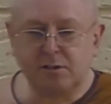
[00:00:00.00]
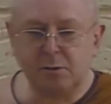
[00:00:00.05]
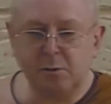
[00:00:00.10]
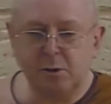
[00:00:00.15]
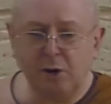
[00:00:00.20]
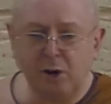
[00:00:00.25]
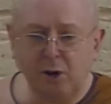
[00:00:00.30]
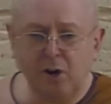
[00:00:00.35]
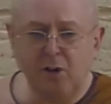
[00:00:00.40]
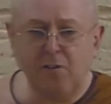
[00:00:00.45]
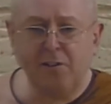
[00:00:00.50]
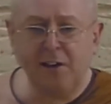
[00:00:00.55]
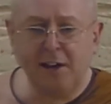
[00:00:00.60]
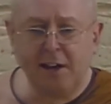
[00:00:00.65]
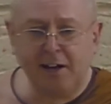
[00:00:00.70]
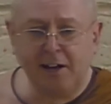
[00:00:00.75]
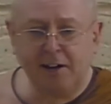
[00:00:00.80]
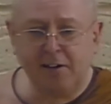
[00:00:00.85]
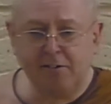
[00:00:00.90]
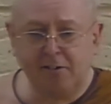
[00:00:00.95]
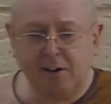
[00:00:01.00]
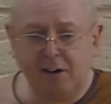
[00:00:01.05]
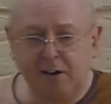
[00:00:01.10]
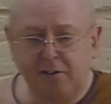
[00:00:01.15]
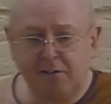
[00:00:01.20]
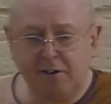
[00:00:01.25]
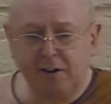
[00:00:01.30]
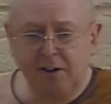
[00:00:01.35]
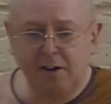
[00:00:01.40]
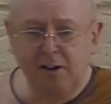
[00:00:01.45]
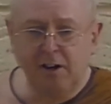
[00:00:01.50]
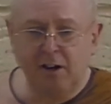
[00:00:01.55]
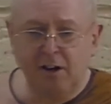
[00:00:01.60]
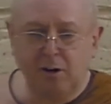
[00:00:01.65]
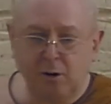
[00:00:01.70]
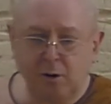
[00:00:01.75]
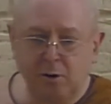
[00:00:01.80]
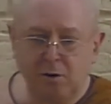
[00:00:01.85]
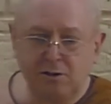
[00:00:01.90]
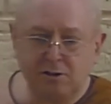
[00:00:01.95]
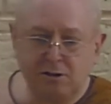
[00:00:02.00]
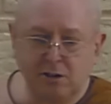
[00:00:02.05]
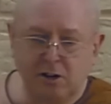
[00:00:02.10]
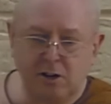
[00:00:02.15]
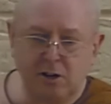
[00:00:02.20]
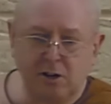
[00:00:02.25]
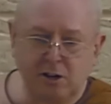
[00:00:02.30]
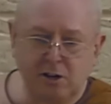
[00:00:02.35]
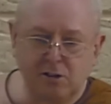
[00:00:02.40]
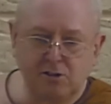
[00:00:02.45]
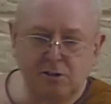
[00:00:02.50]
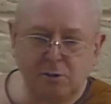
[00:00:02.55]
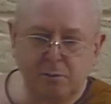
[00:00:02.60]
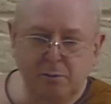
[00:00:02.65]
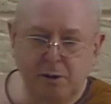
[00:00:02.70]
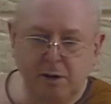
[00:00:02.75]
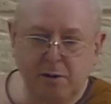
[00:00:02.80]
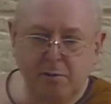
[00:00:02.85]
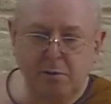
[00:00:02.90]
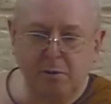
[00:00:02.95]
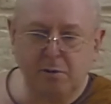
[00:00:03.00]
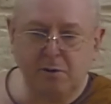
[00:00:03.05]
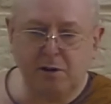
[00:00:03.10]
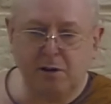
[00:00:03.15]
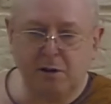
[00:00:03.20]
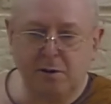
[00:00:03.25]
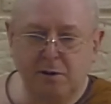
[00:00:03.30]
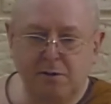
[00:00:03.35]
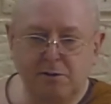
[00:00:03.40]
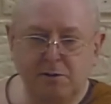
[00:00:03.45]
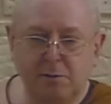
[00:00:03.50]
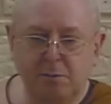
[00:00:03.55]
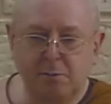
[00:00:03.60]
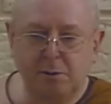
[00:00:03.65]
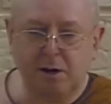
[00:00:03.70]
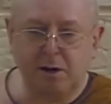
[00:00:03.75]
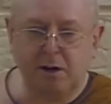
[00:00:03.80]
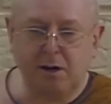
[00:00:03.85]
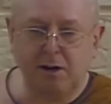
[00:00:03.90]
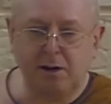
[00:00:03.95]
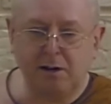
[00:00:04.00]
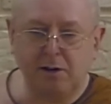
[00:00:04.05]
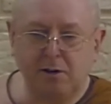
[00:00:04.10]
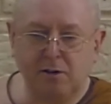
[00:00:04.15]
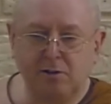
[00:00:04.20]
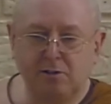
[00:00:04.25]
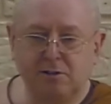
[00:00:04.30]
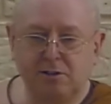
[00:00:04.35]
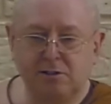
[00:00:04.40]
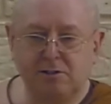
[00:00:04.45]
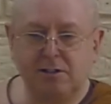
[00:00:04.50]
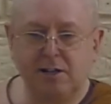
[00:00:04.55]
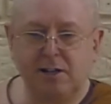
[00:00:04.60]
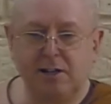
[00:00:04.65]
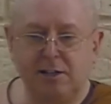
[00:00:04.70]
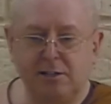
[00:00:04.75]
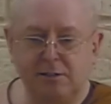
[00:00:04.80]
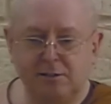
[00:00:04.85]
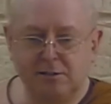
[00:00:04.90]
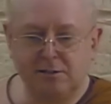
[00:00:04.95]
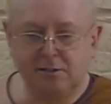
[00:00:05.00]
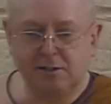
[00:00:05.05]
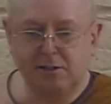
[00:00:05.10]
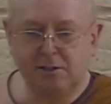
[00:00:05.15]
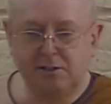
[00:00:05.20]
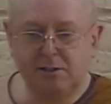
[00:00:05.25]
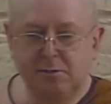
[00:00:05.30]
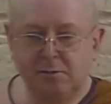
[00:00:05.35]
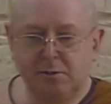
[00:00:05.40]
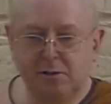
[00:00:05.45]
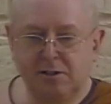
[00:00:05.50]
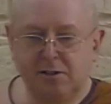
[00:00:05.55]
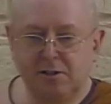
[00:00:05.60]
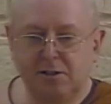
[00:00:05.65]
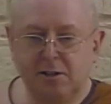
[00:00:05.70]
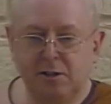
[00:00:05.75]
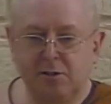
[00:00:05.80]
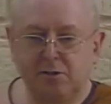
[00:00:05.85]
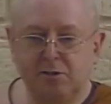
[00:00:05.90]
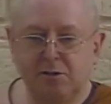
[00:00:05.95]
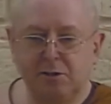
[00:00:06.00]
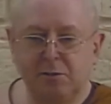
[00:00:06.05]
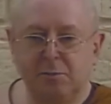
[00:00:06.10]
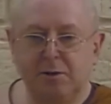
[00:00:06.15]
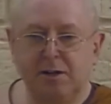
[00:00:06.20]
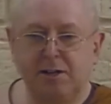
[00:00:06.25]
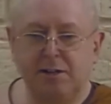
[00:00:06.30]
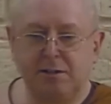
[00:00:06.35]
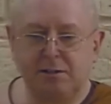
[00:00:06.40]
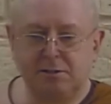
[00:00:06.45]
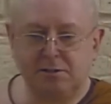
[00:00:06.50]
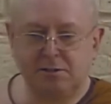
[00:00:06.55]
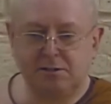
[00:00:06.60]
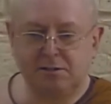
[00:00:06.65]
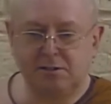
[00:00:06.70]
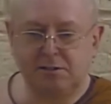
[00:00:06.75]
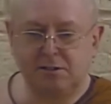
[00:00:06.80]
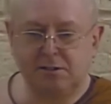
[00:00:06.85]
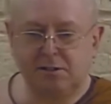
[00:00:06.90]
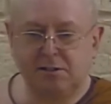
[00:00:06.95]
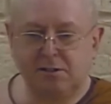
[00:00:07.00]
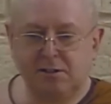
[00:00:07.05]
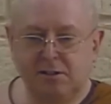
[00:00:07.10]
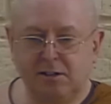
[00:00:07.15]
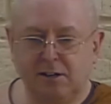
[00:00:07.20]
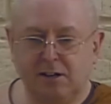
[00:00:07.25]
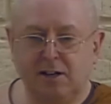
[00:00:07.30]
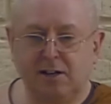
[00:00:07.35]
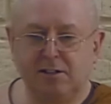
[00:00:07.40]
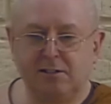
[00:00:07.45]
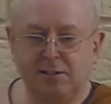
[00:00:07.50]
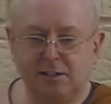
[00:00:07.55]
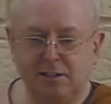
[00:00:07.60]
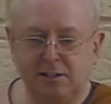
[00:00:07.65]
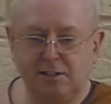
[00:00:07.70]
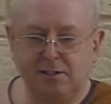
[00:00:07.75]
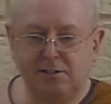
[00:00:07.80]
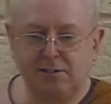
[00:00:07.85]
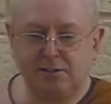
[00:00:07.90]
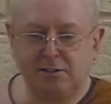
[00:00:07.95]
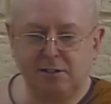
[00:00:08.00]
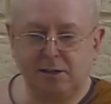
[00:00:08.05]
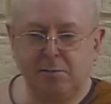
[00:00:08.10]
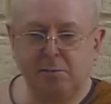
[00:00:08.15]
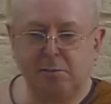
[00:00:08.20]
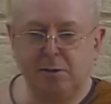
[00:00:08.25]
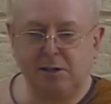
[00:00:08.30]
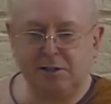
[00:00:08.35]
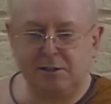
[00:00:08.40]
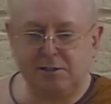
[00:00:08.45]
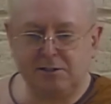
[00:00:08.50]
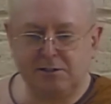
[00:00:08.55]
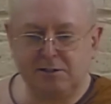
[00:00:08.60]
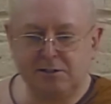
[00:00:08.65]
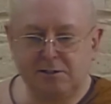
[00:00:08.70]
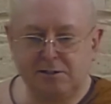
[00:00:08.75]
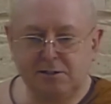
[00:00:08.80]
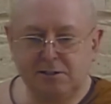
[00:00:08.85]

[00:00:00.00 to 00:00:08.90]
but on the aircraft you've always got lots of people going to Bali, not to teach, but to go to the beach. I teach, they beach.